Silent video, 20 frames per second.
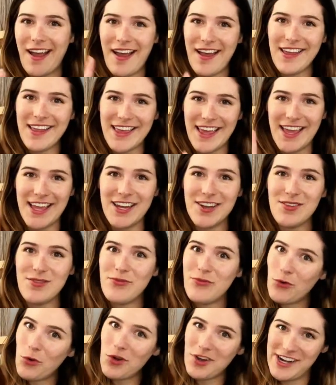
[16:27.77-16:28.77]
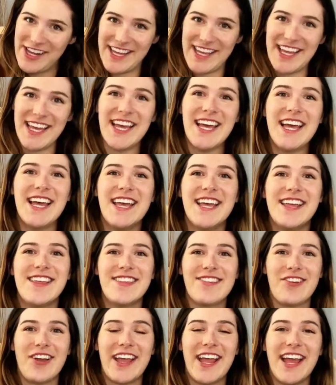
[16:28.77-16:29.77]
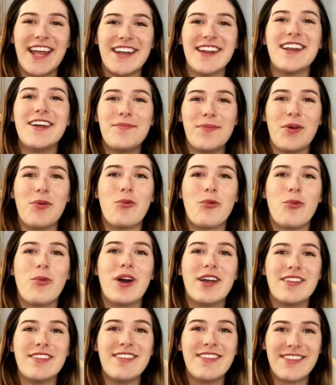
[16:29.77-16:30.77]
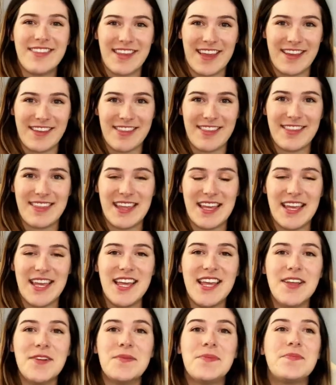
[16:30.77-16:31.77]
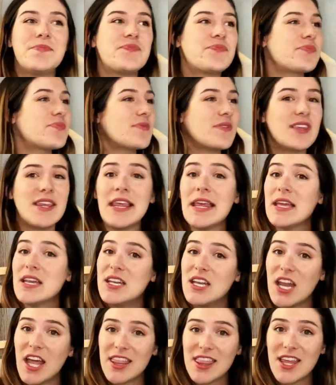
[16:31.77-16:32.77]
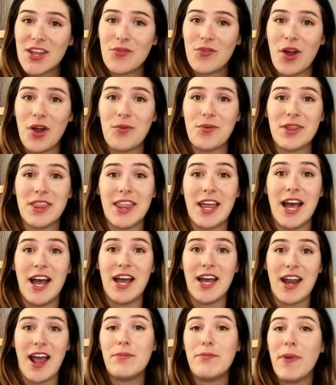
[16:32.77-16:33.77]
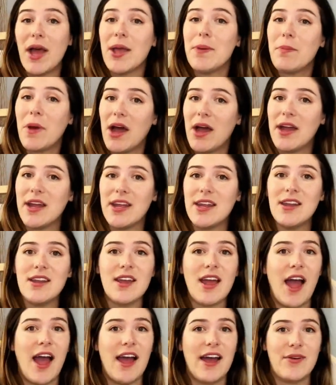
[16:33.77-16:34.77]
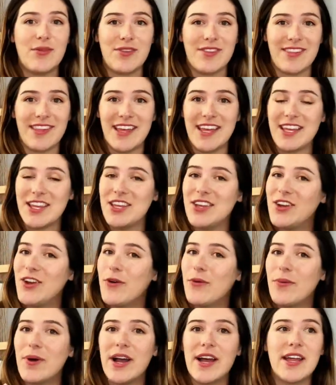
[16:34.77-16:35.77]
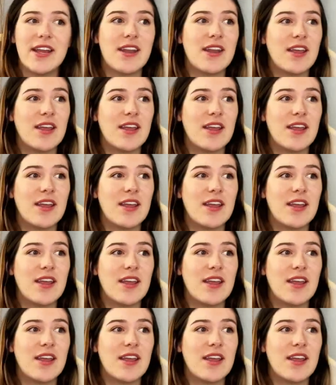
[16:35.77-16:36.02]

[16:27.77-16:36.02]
I gained 40. So I ended up at 160. Nothing wrong with that. In my mind, I was like, you know what?